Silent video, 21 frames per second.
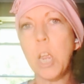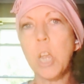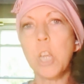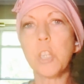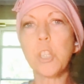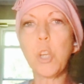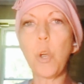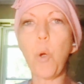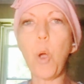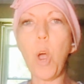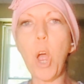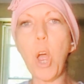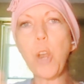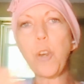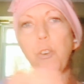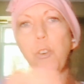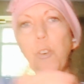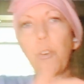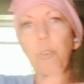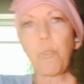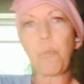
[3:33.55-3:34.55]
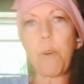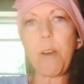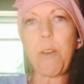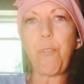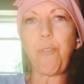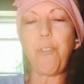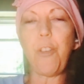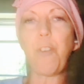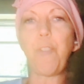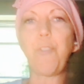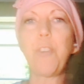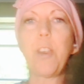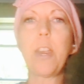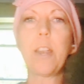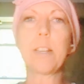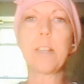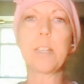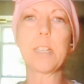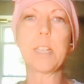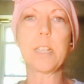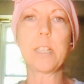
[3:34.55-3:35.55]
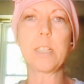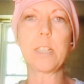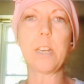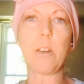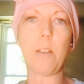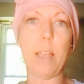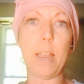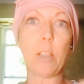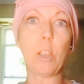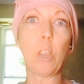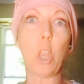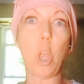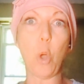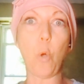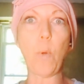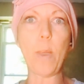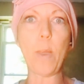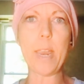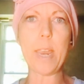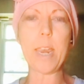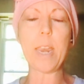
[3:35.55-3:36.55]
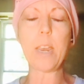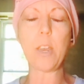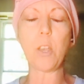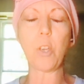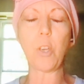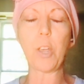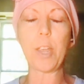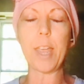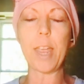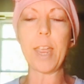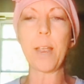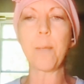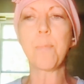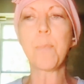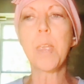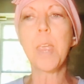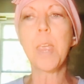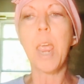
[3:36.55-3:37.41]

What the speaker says: So under 350 is considered like low heat cooking.